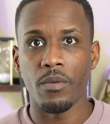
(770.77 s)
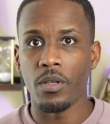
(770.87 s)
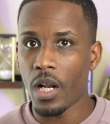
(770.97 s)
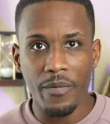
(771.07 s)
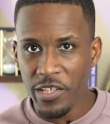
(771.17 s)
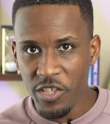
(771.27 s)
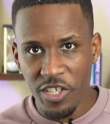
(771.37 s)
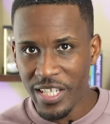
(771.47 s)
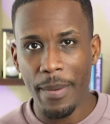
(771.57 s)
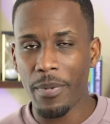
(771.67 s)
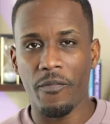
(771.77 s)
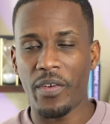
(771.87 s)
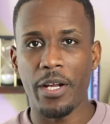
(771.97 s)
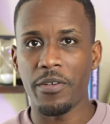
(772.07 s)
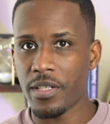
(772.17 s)
None of us just snap our
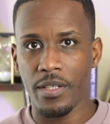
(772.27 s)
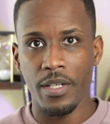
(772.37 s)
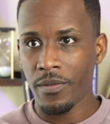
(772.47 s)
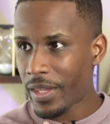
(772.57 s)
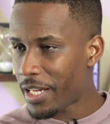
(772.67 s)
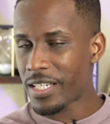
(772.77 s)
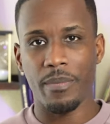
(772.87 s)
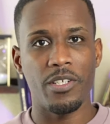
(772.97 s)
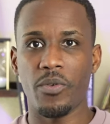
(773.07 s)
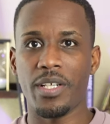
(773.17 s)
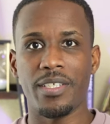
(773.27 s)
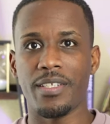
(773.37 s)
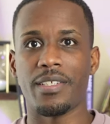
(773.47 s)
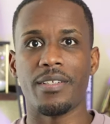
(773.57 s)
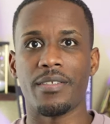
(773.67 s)
fingers and things come into
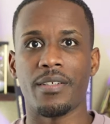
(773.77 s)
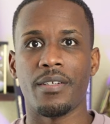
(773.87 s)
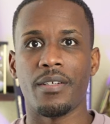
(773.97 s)
existence.